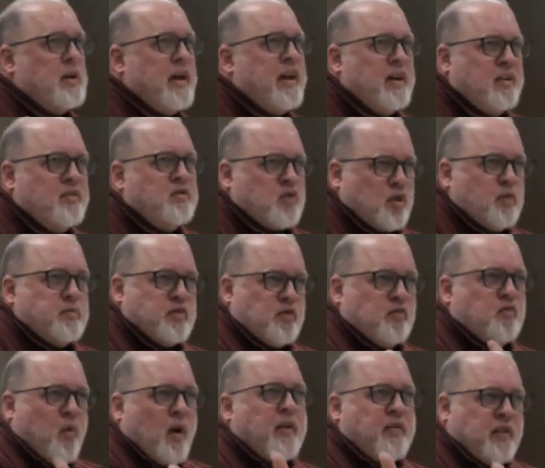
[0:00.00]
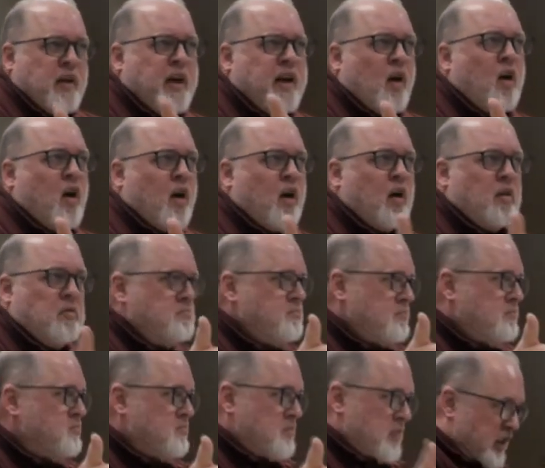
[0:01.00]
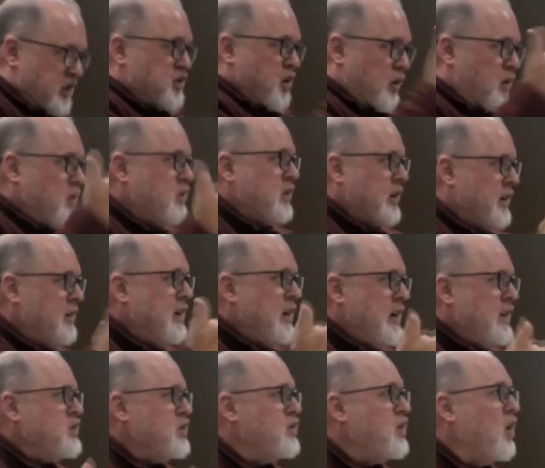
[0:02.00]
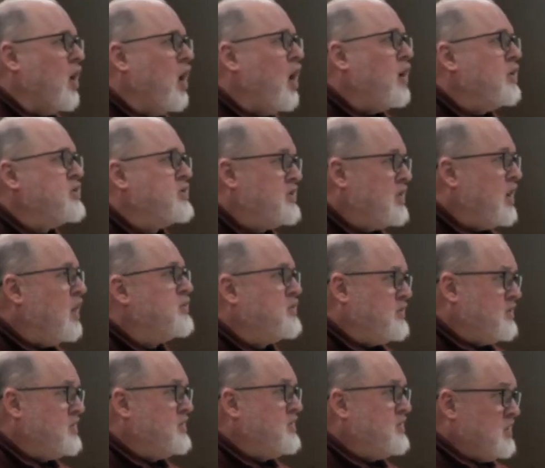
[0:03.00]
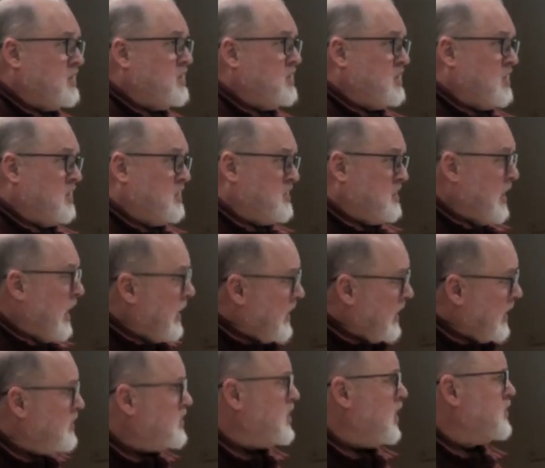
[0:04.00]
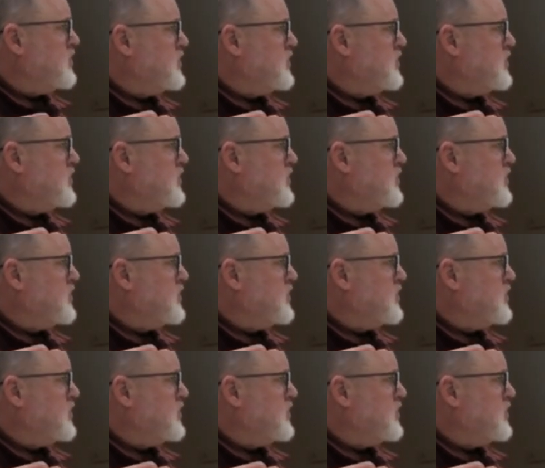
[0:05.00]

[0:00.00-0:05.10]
in terms of what they are internally. So they're all self-sustaining,